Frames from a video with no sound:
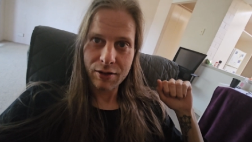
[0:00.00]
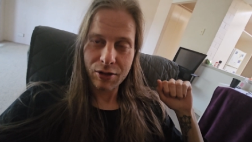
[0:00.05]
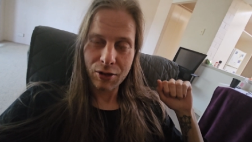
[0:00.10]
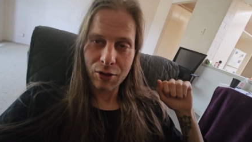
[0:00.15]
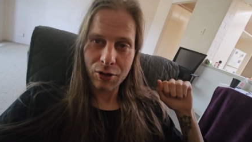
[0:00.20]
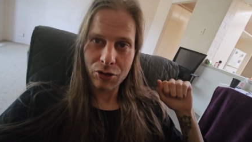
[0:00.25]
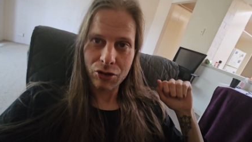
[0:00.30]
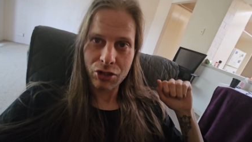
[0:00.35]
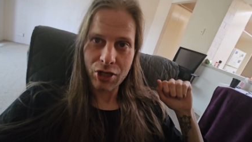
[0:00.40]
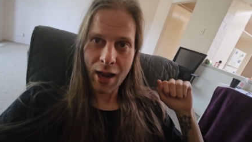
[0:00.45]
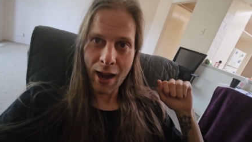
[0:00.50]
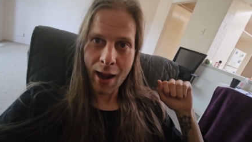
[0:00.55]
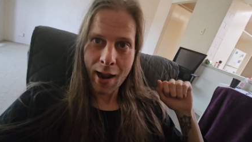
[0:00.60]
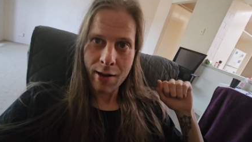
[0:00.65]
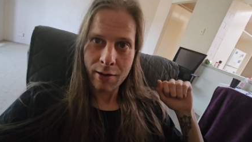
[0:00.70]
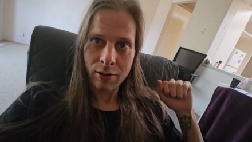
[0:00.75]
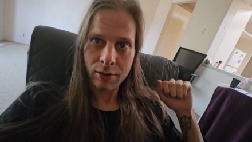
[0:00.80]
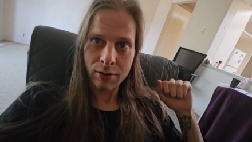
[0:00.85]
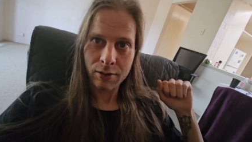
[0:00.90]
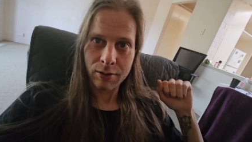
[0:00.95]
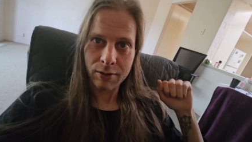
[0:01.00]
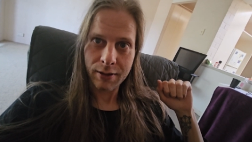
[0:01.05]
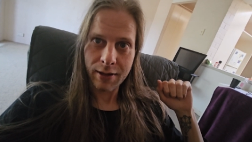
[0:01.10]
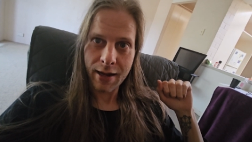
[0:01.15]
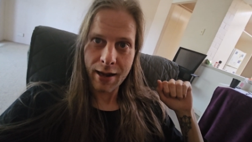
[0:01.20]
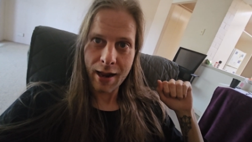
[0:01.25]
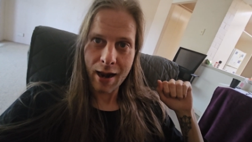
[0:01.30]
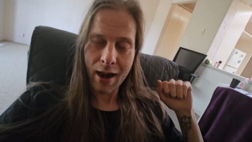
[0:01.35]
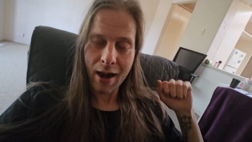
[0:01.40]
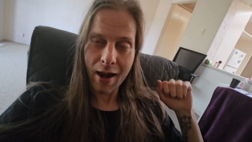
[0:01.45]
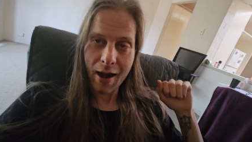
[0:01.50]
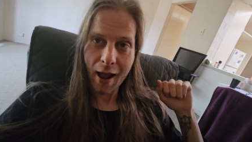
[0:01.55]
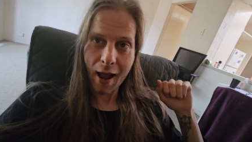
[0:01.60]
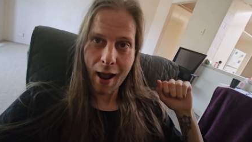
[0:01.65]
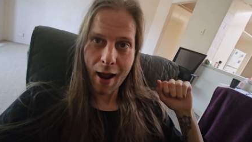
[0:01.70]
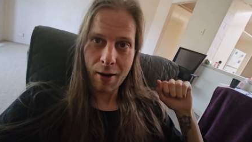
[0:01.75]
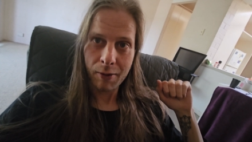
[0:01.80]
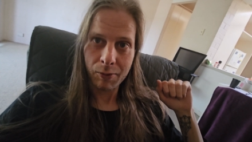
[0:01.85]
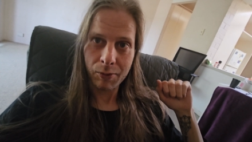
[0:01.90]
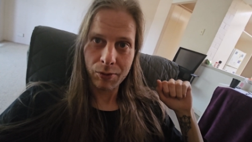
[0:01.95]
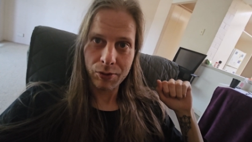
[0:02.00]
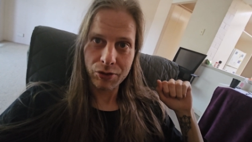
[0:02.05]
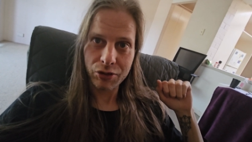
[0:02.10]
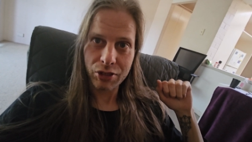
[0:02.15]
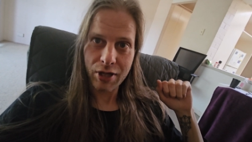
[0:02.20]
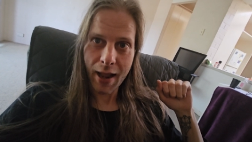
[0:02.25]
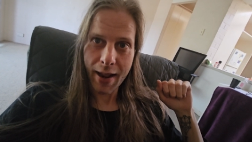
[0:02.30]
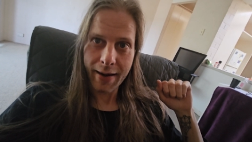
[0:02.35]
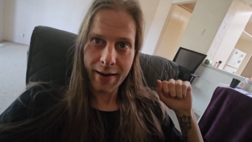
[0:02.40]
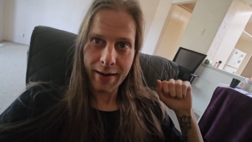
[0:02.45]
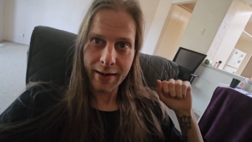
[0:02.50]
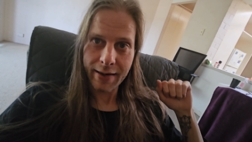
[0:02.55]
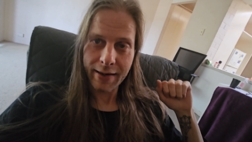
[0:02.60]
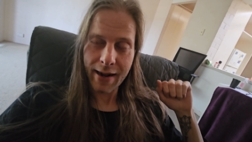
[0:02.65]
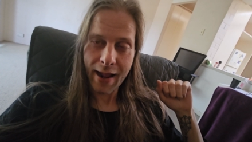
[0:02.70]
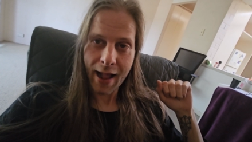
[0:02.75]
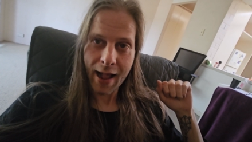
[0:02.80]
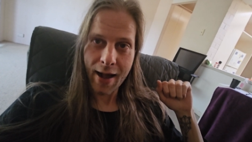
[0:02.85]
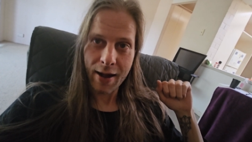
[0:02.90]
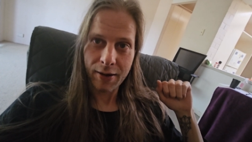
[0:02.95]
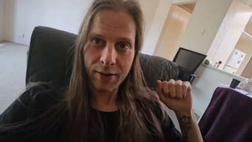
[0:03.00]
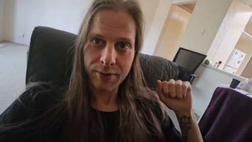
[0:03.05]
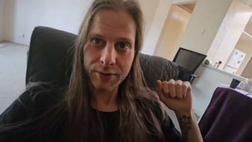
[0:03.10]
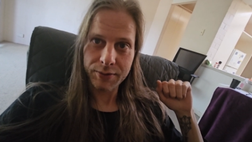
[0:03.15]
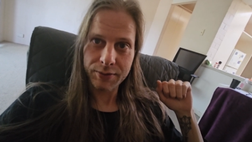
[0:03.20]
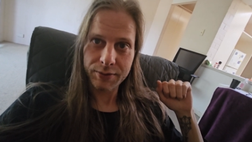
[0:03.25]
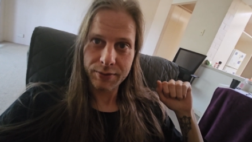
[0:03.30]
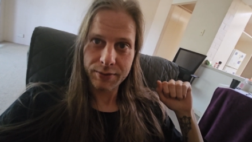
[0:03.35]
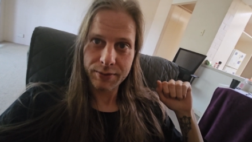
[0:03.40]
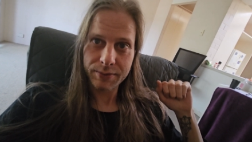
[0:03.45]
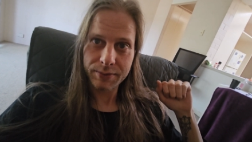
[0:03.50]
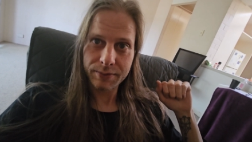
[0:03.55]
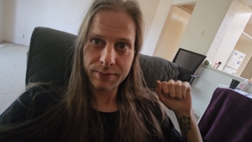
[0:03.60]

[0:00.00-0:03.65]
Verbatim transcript: your channel and I will check it out.